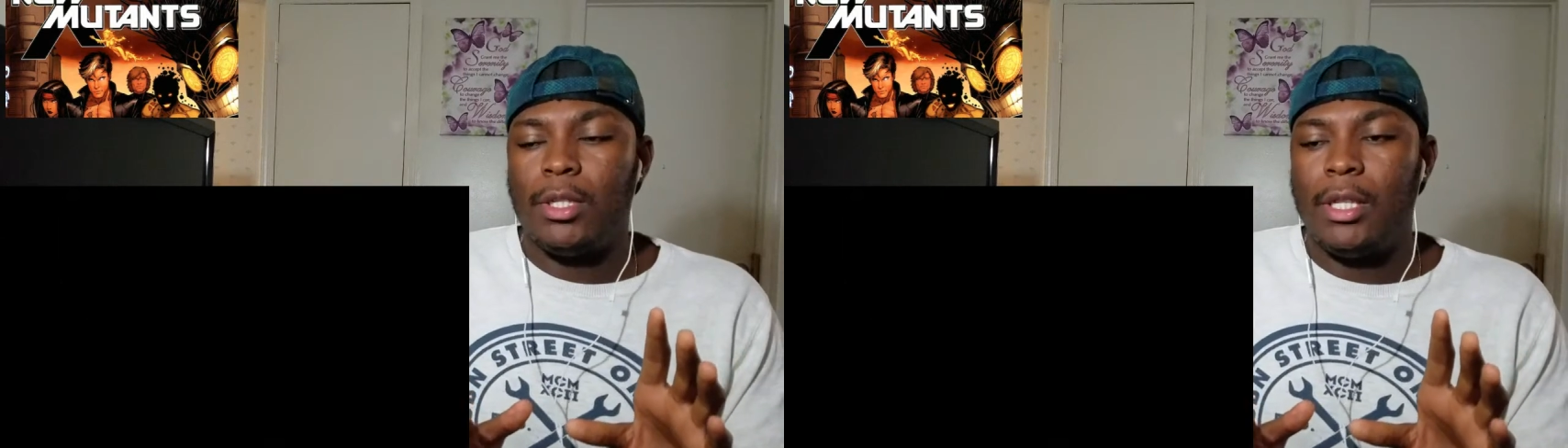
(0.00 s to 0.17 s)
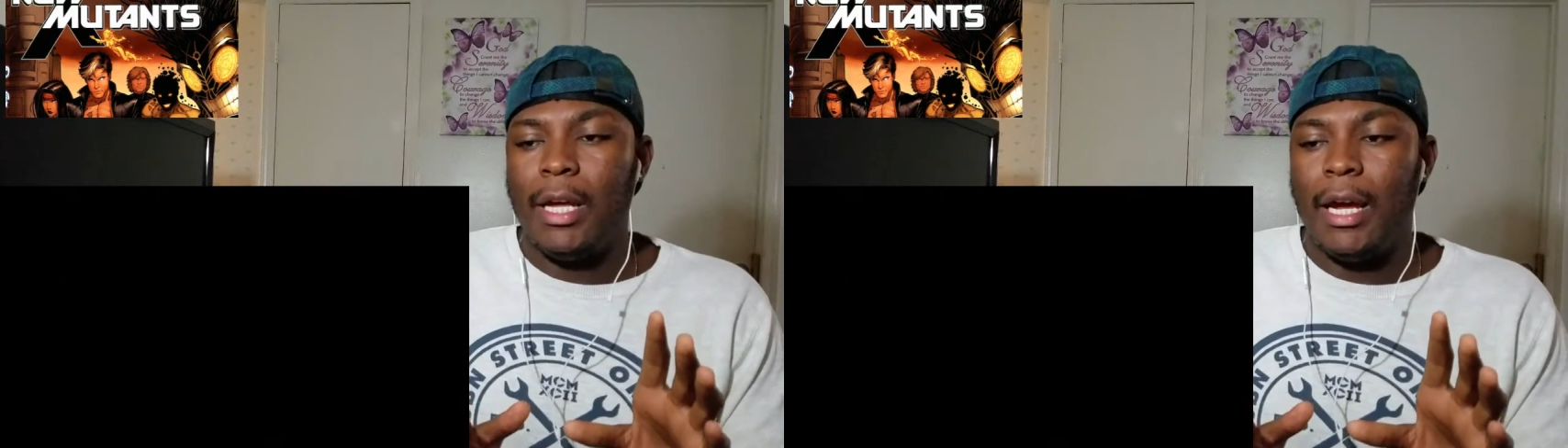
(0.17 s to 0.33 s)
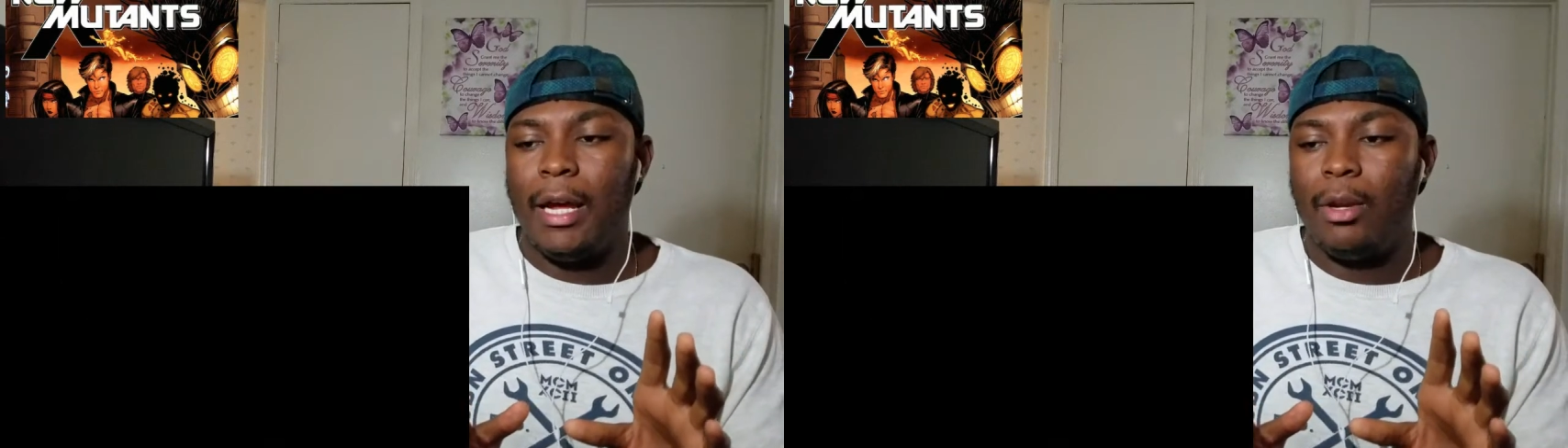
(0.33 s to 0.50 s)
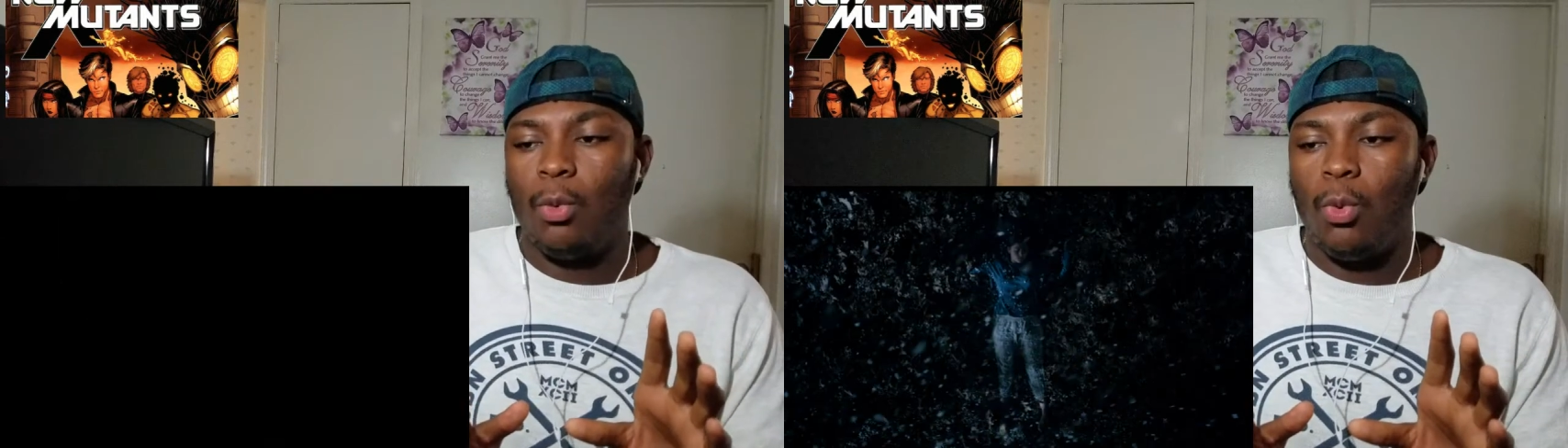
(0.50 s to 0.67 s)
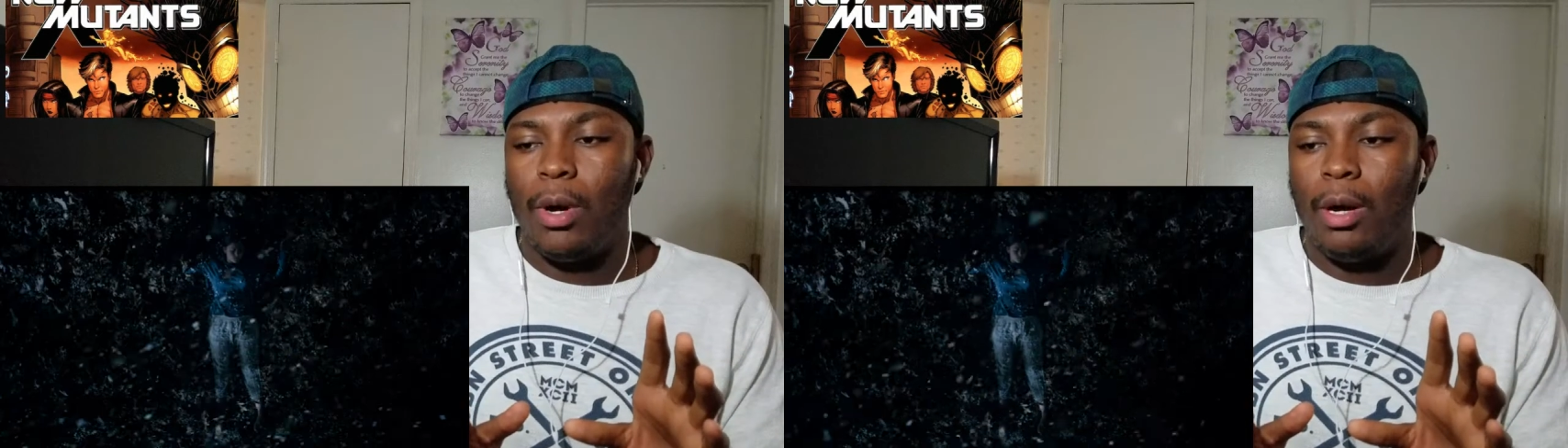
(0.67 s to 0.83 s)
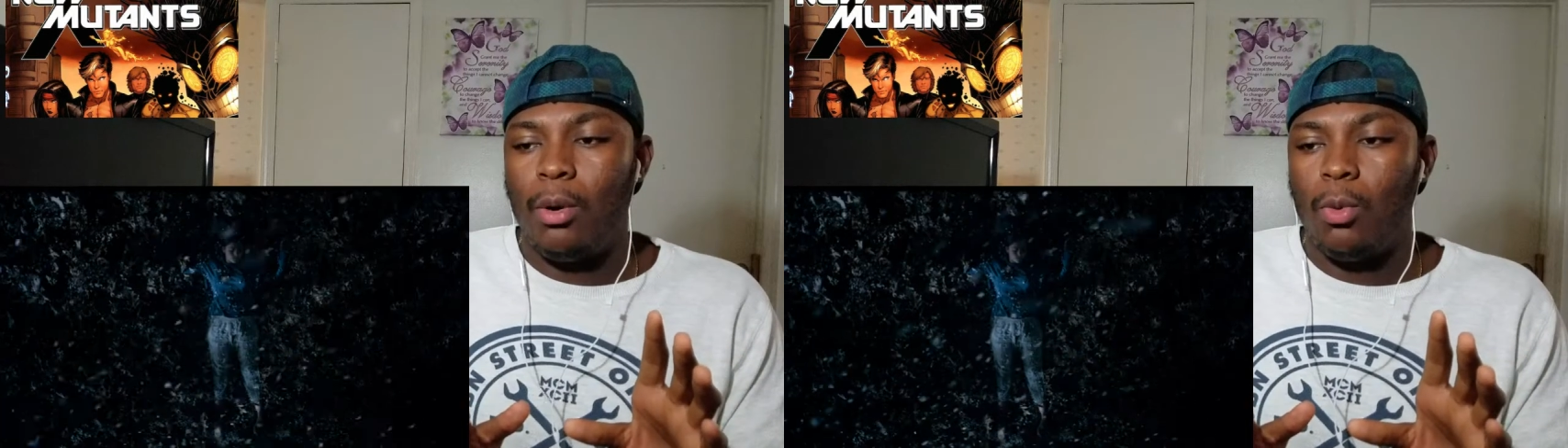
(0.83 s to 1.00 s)
That?
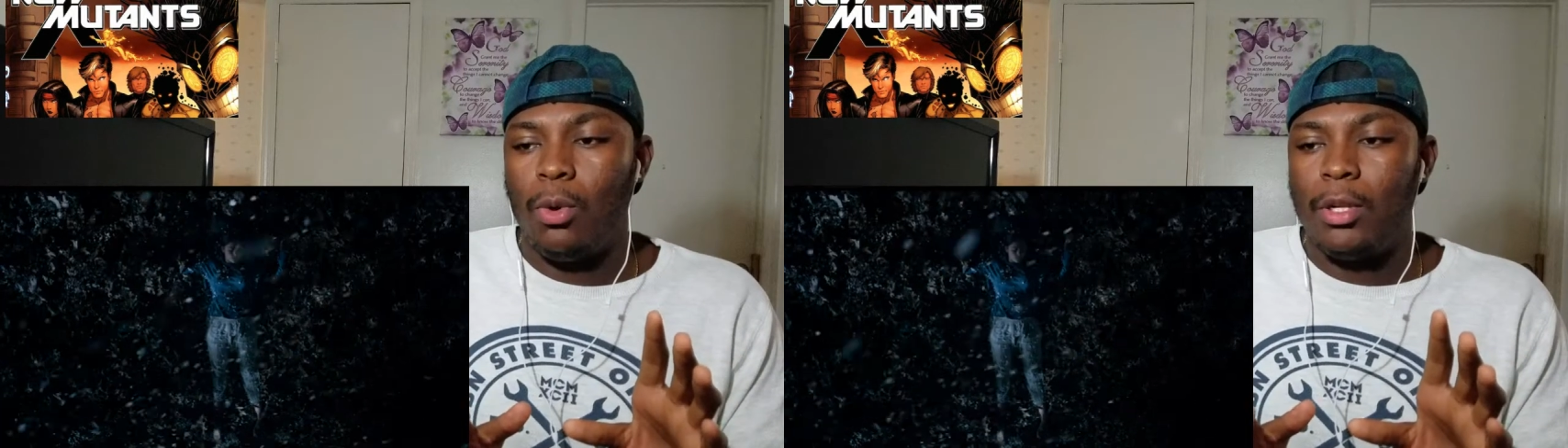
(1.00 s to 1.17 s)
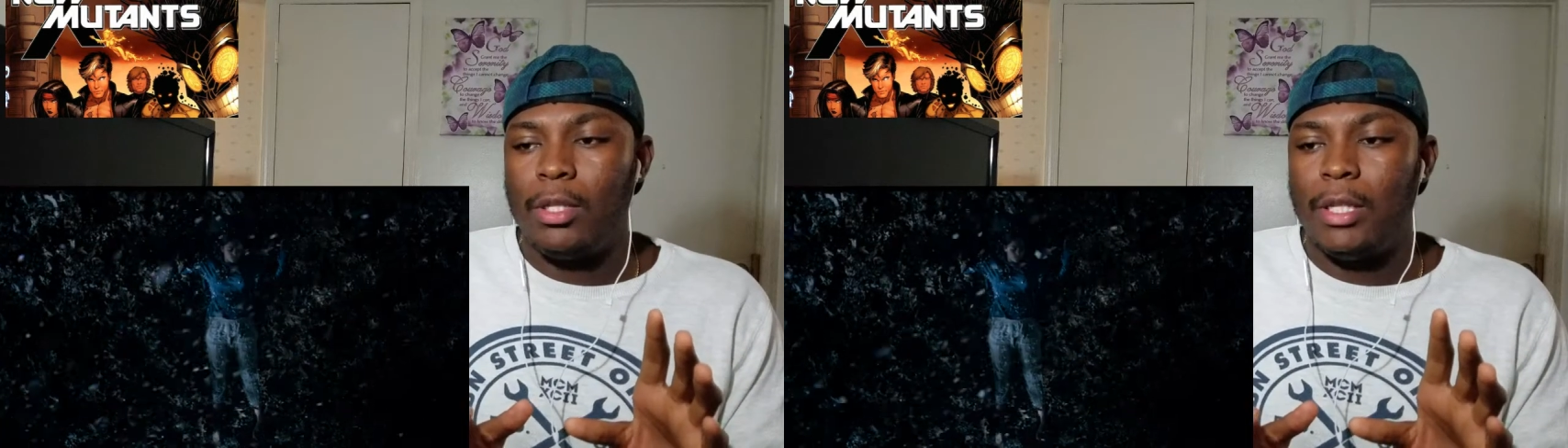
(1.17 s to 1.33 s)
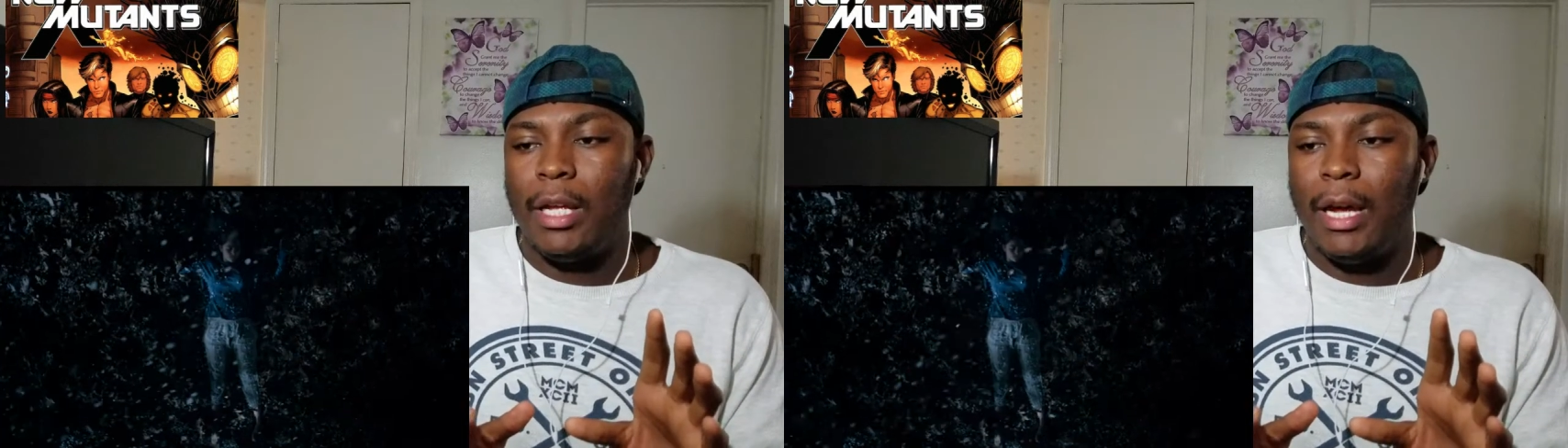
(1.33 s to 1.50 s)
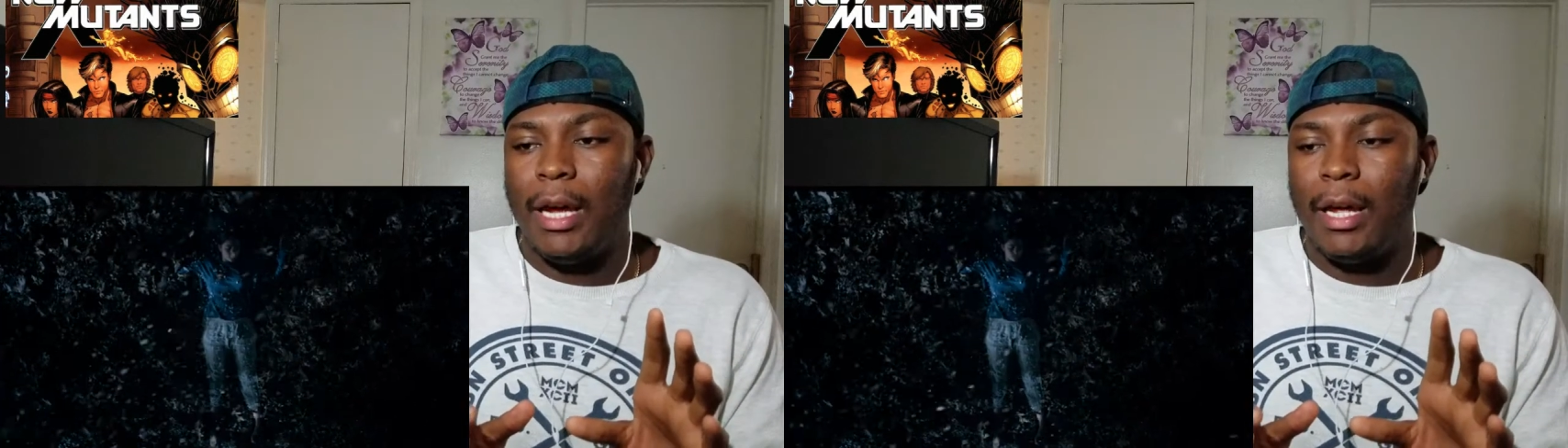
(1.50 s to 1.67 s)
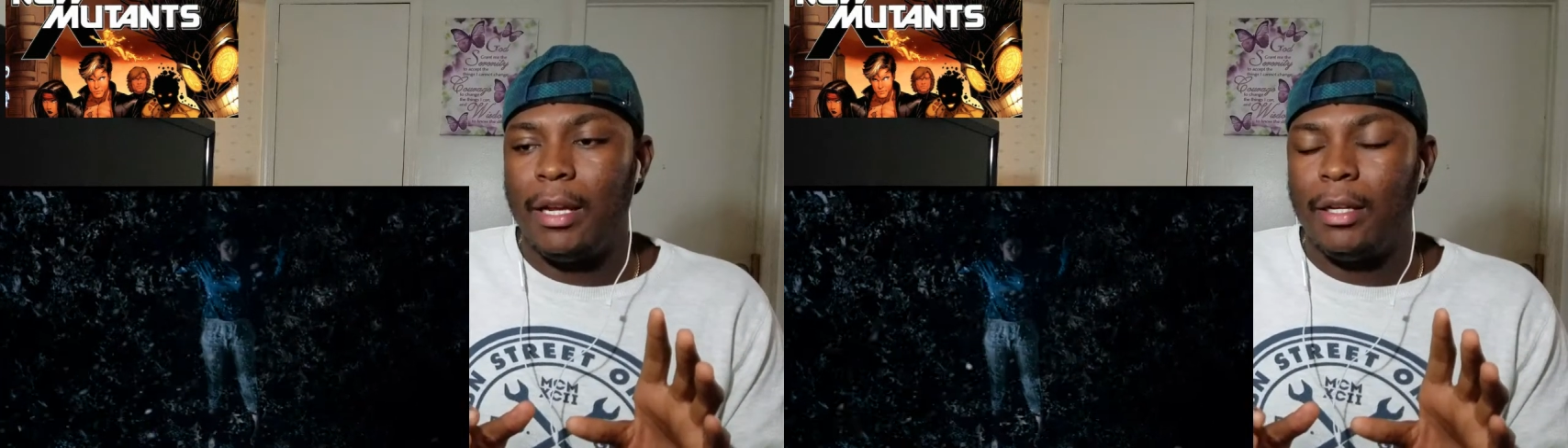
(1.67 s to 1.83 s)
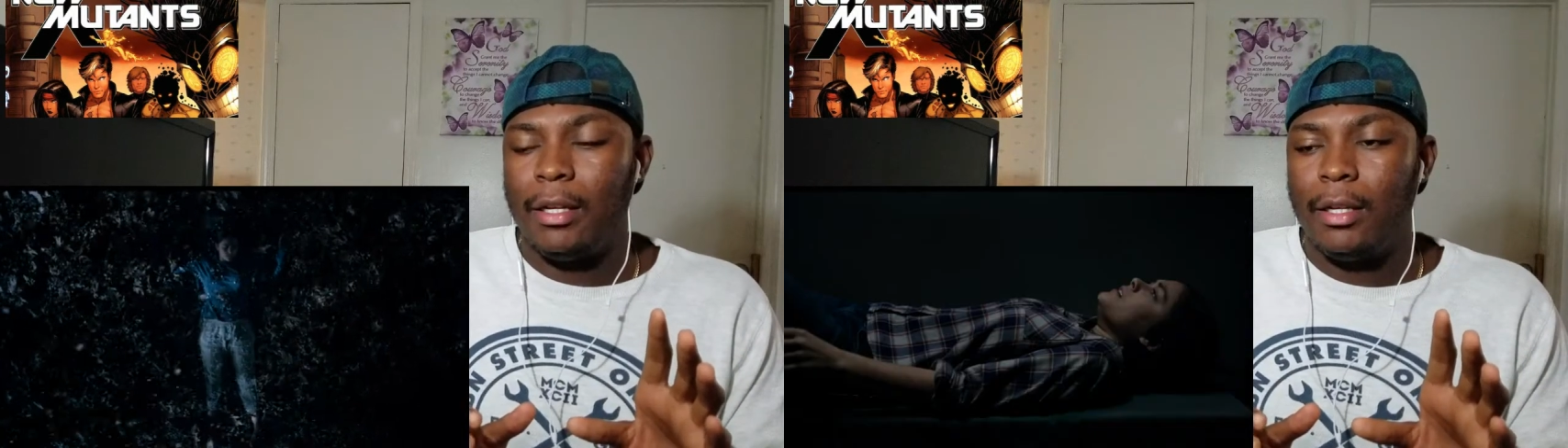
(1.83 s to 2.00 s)
What was that?